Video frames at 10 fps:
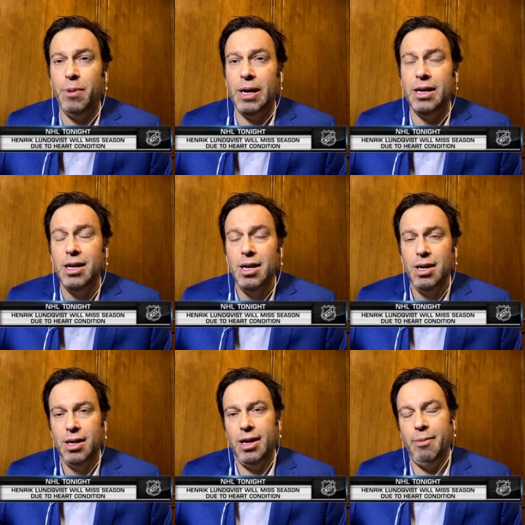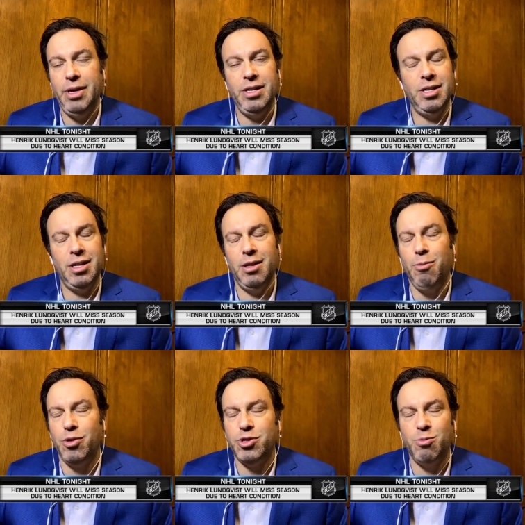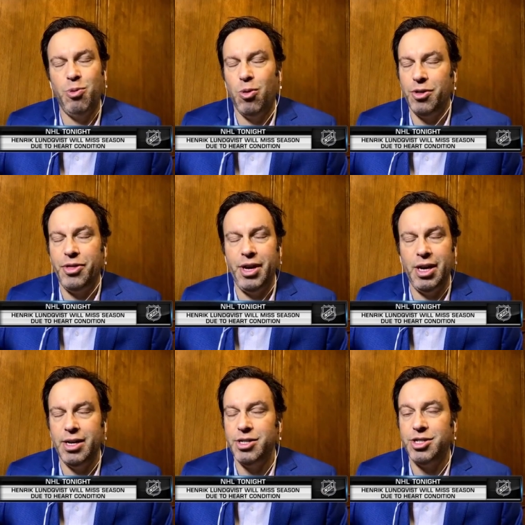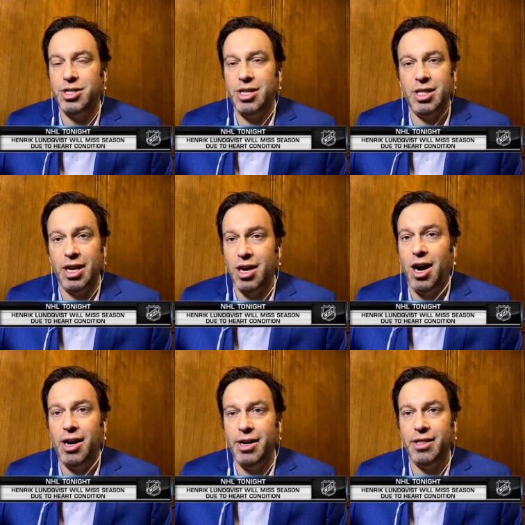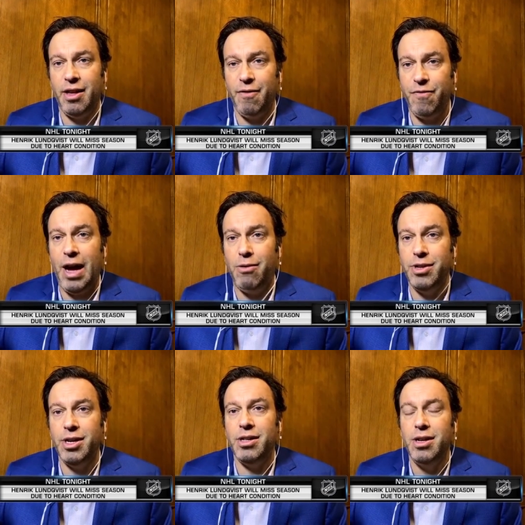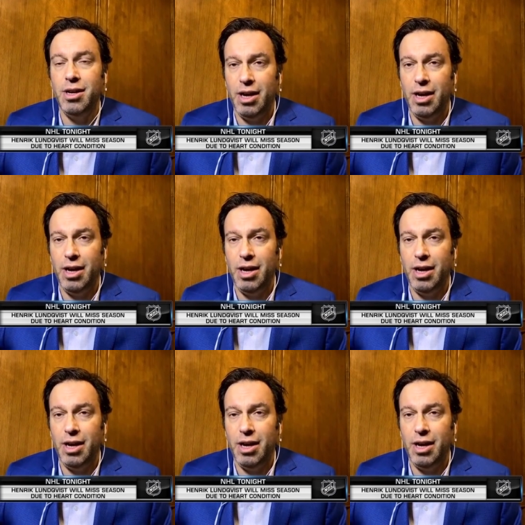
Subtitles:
But, I mean, the most important thing is that they got it, they found it,